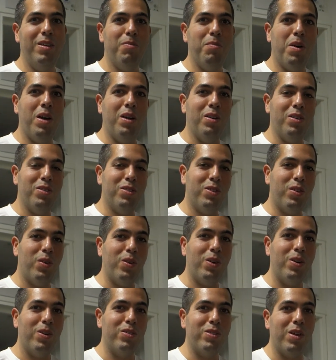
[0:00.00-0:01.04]
minus
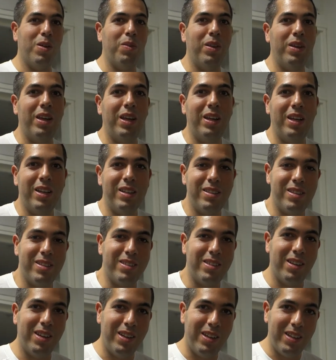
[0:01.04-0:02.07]
thirty or something and gets
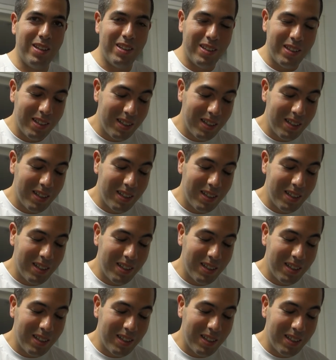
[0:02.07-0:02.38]
inside a...